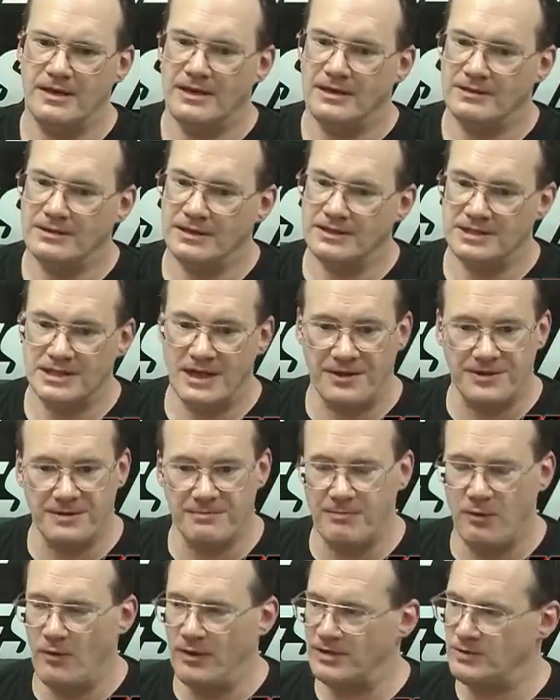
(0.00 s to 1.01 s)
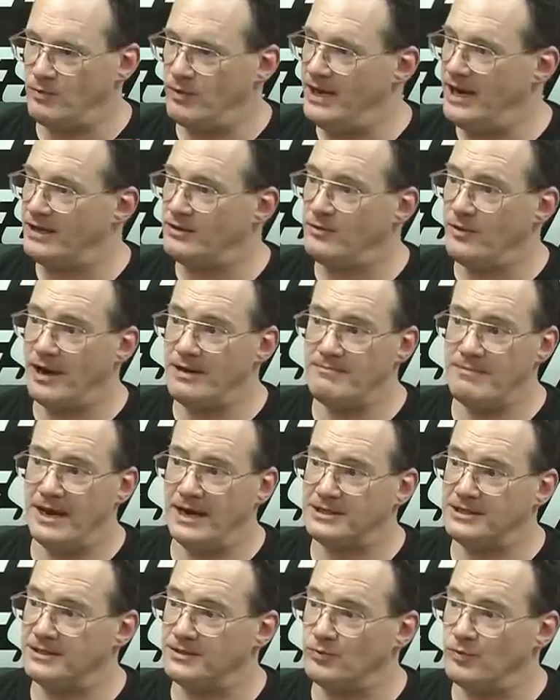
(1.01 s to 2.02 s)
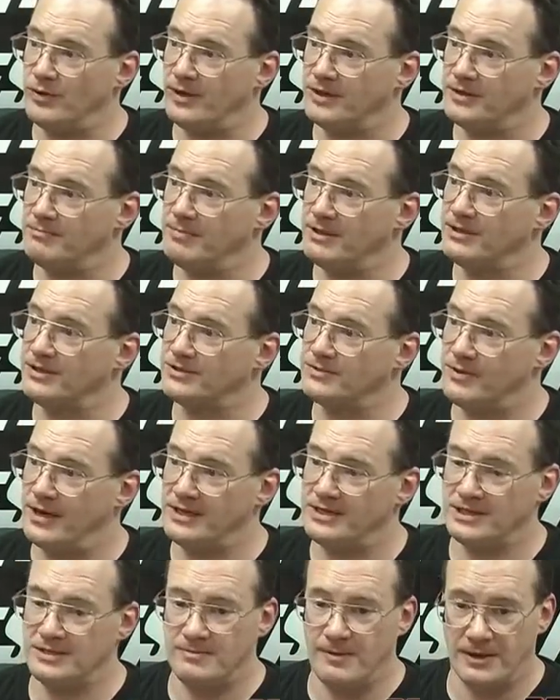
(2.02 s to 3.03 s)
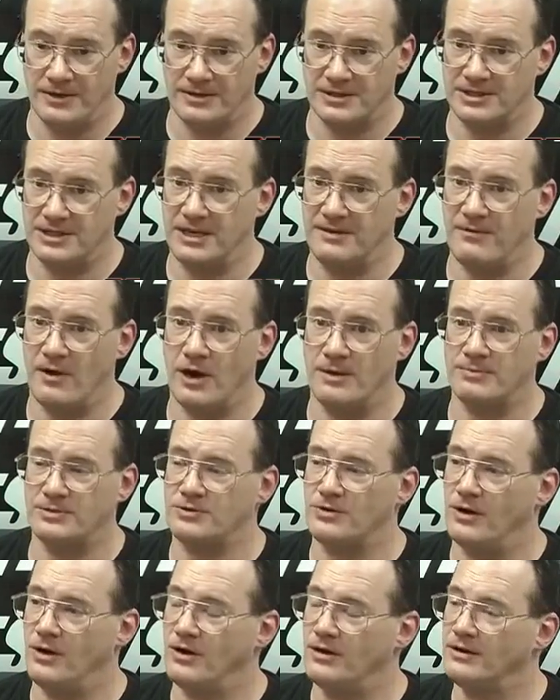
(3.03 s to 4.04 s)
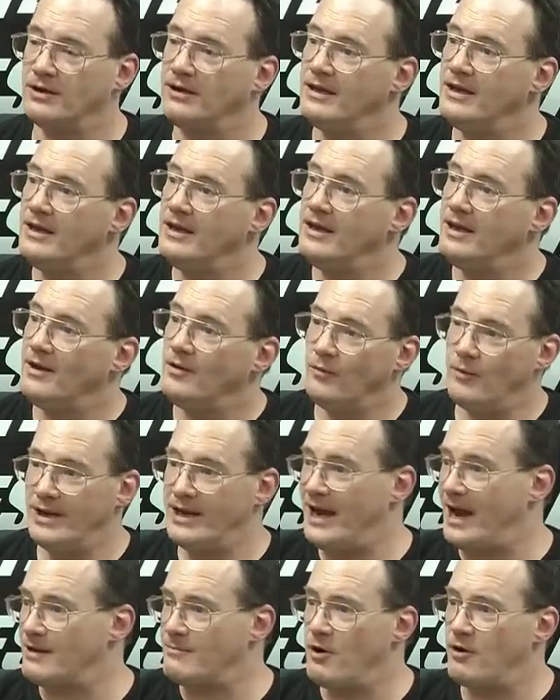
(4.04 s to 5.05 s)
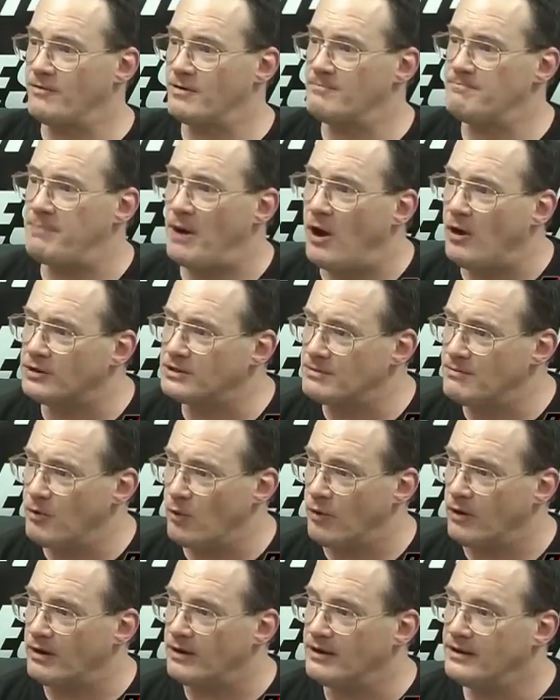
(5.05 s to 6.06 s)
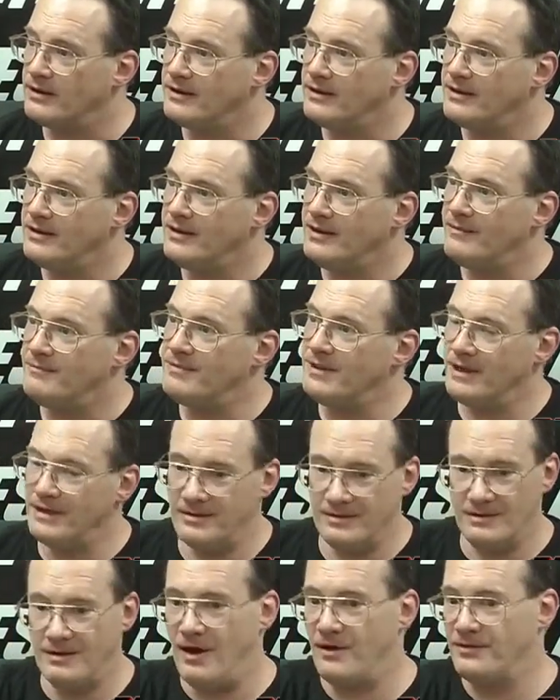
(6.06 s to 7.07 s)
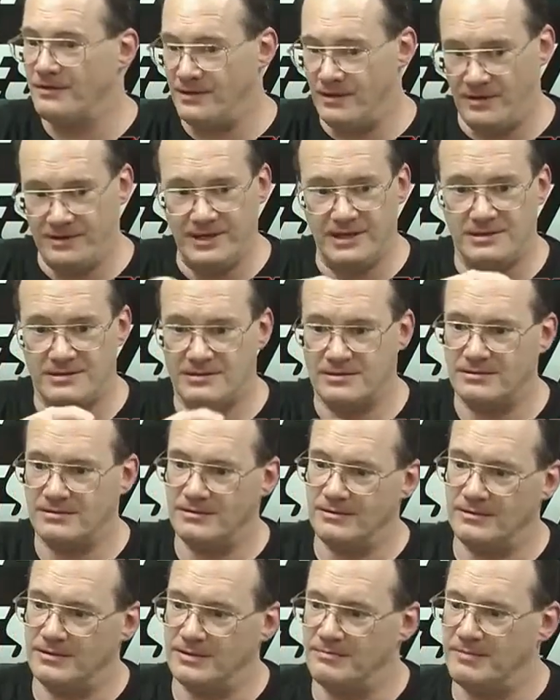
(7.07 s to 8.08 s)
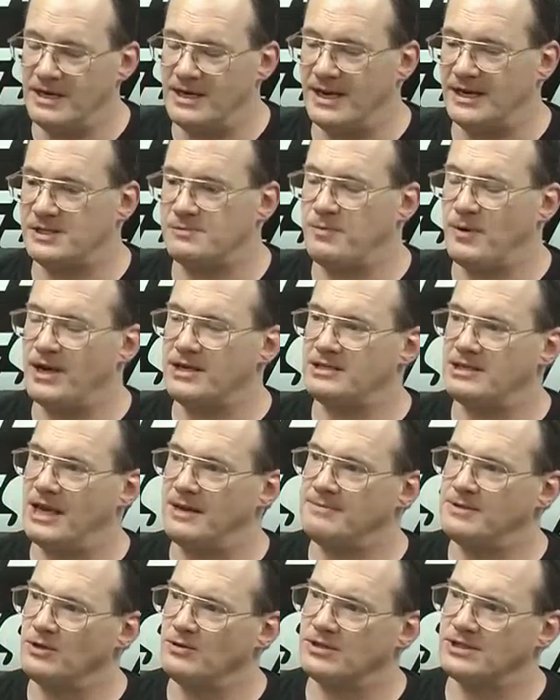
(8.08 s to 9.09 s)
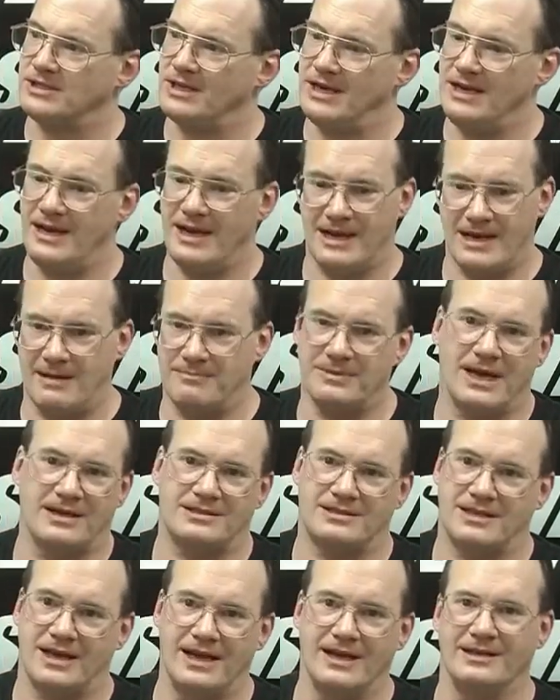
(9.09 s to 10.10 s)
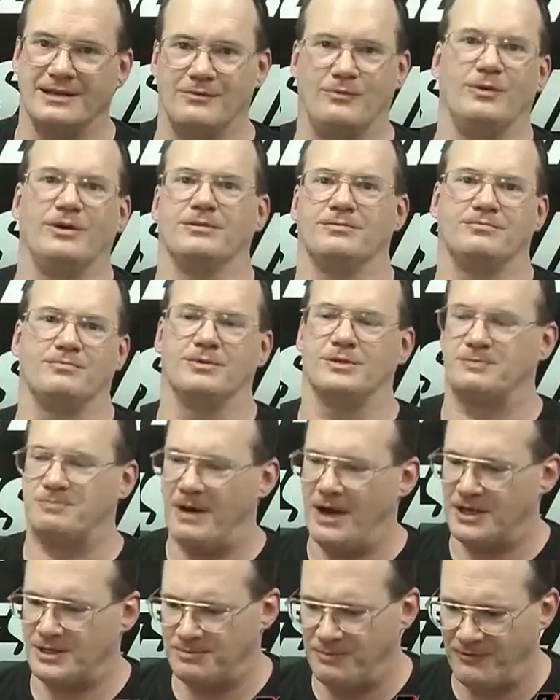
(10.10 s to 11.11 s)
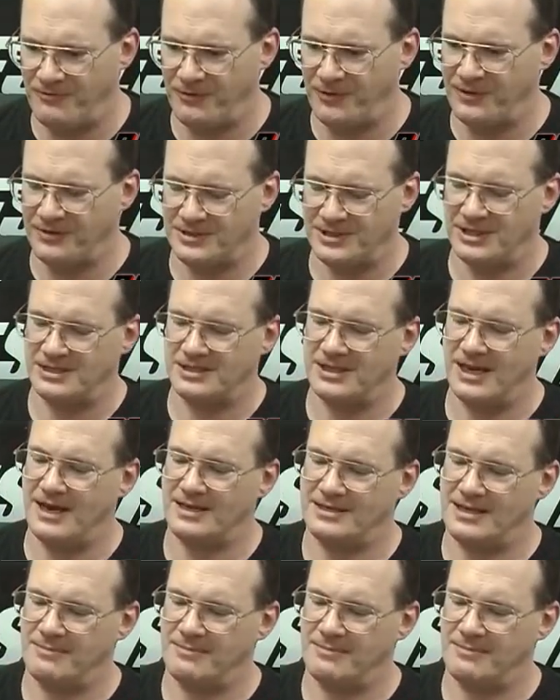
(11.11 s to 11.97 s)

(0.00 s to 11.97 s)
The Southern Boys we had great matches with because Tracy's mother, Steve Armstrong, we got him over in Baltimore. On these the Midnight Express tapes you'll see, and I'm not saying that we're responsible for their success.